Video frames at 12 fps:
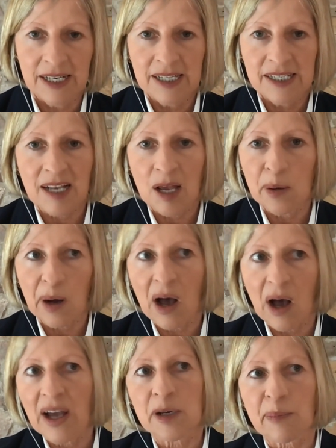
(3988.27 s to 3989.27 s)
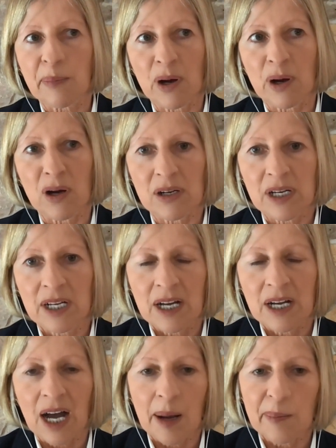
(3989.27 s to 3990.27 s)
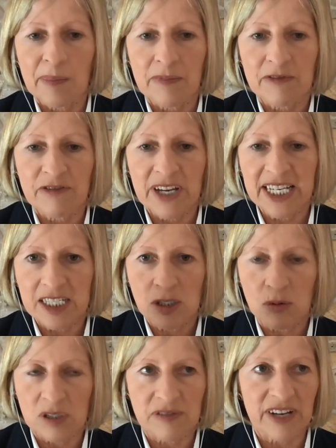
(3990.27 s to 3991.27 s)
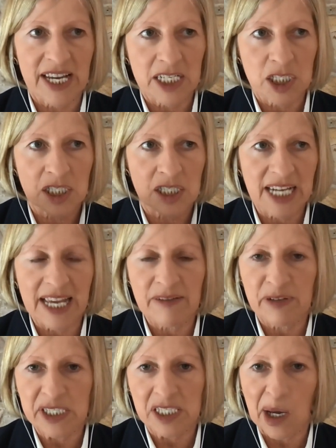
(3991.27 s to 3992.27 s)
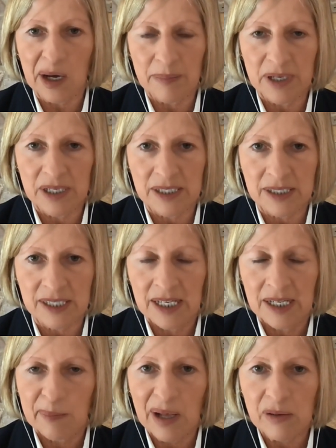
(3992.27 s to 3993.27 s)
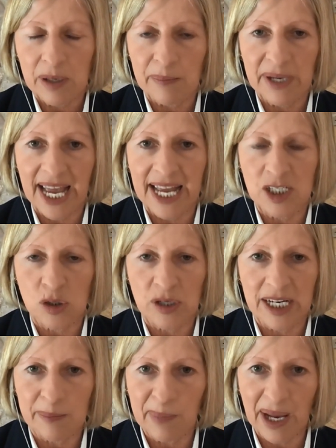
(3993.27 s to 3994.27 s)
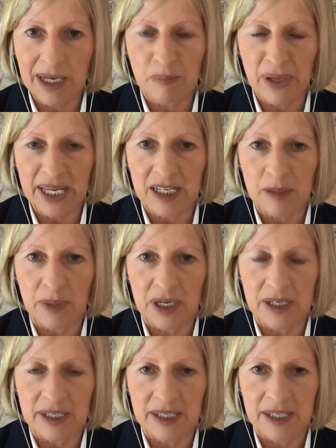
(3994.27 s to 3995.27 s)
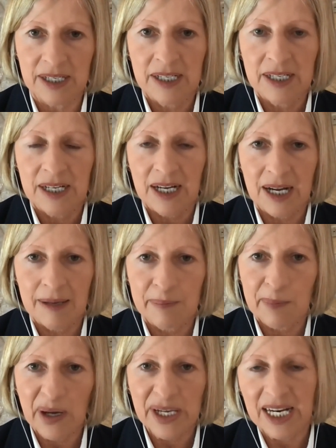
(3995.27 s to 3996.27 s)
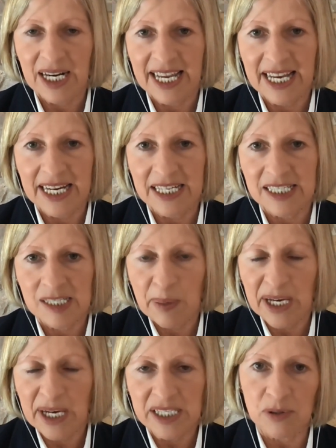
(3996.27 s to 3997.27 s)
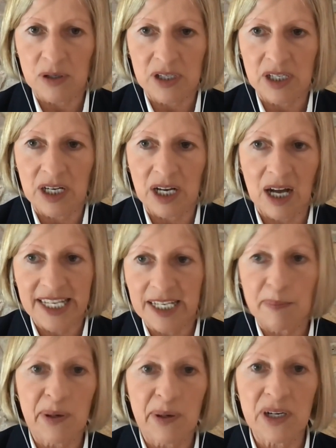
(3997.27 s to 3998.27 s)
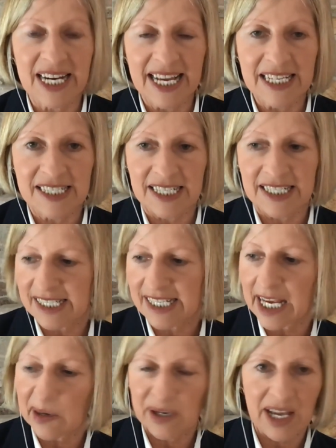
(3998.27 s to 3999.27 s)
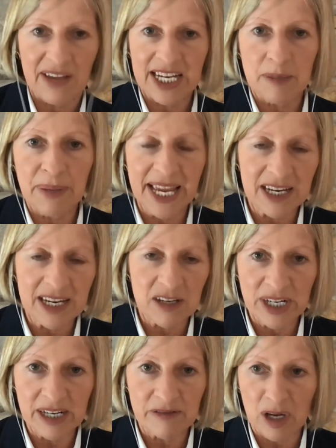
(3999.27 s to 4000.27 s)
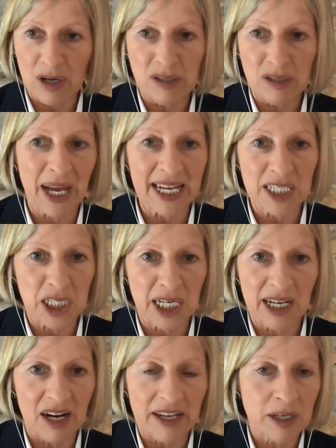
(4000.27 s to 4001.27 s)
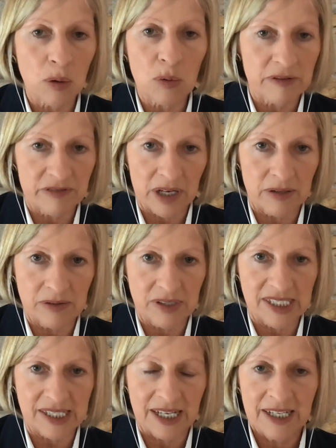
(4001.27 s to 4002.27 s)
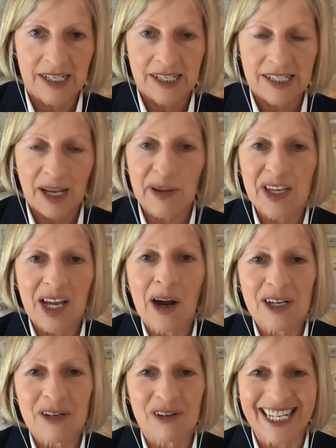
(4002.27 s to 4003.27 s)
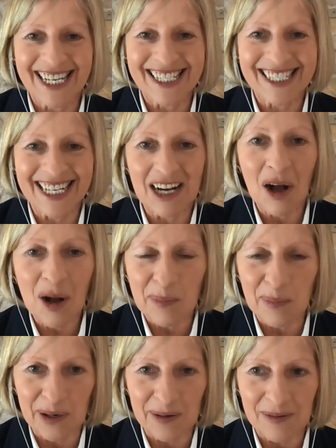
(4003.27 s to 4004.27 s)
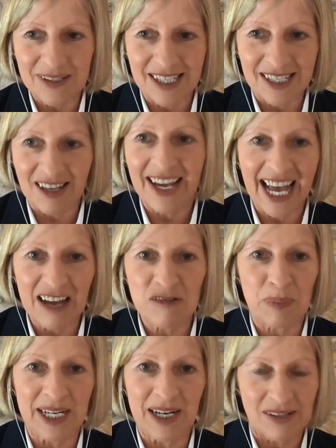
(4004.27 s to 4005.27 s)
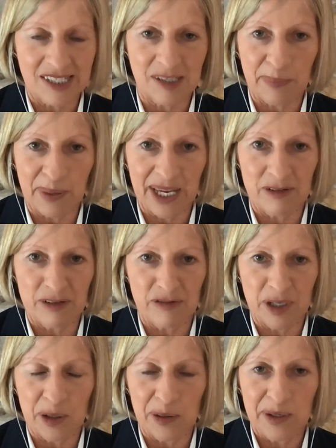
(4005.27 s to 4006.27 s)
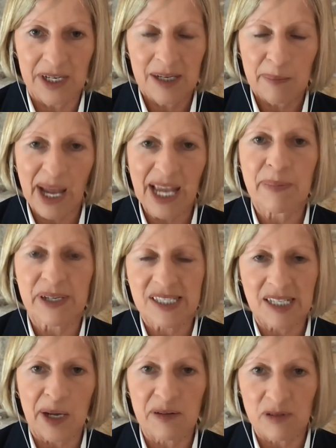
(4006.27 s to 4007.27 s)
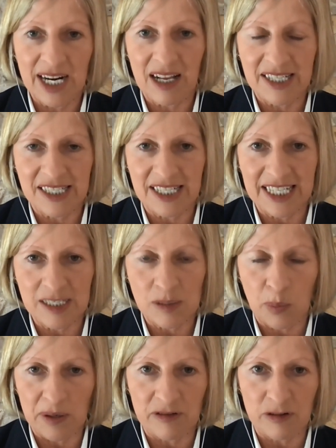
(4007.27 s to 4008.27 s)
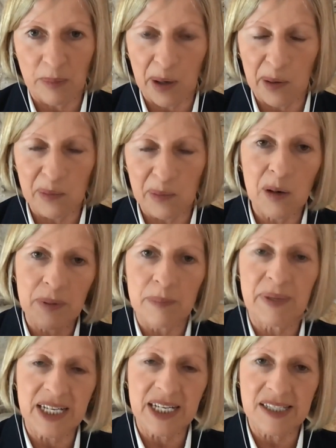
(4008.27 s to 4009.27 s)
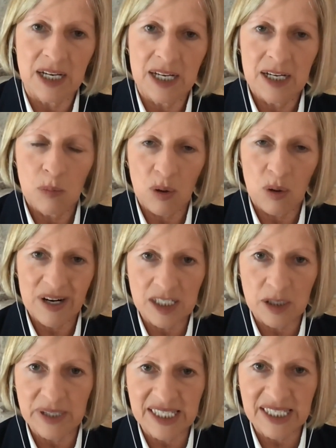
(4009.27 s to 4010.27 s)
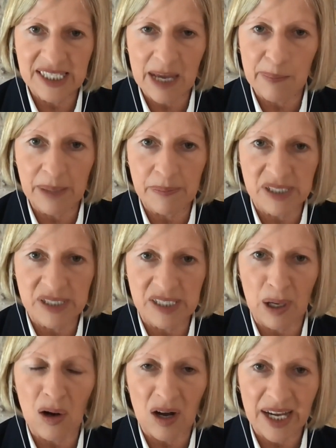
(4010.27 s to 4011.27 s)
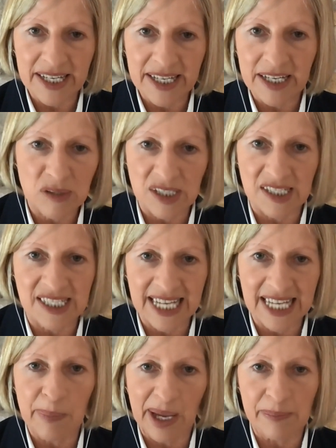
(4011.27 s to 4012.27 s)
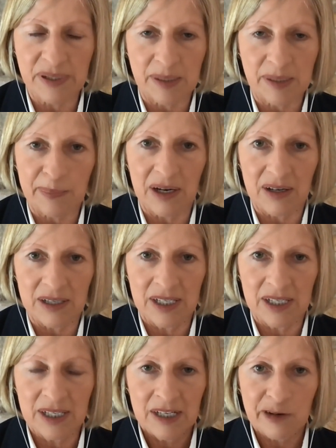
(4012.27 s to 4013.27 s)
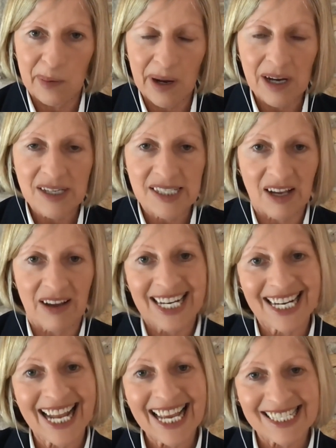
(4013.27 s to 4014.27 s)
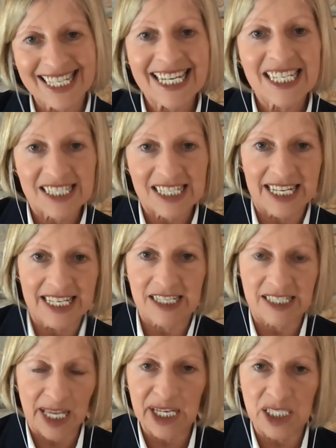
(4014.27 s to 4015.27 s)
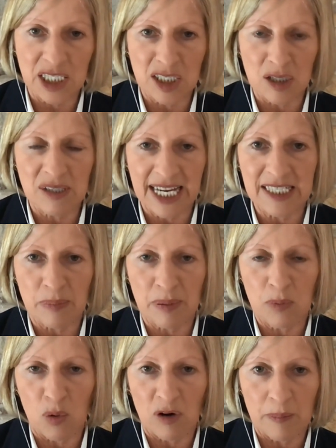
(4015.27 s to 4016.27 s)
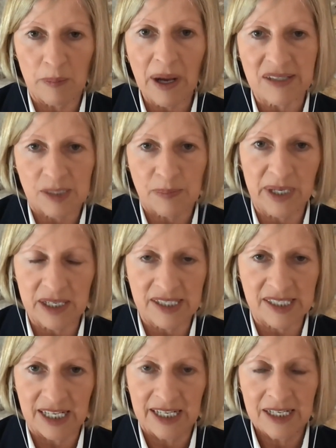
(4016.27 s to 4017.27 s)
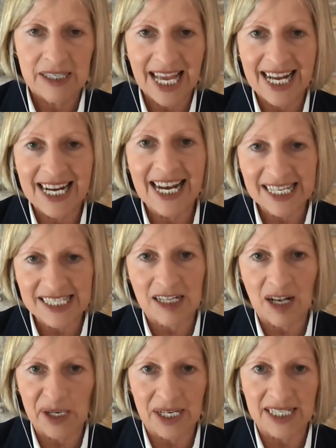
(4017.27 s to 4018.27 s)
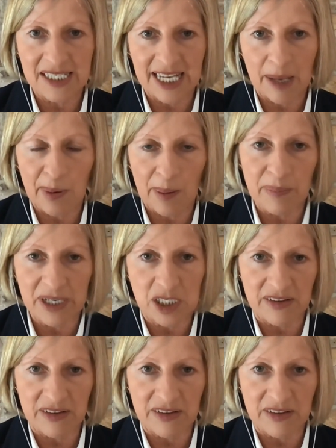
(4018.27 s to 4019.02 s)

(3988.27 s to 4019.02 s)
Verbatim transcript: So I could put Um, Vinnie Tortorich, David Diamond, Malcolm Kendrick, Ben Bickman, um, Michael Eads, Peter Bruckner. I could put a list and say, okay, they're going to pick three of those, but actually I like all of those. Now, right. The irony is, in our world, because I have been asked to peer review papers and I realise that it's one from our world, but because what I do is tear papers apart, I can also tear papers apart from our side less easily, because they actually do tend to be more robust because they're less likely to get published.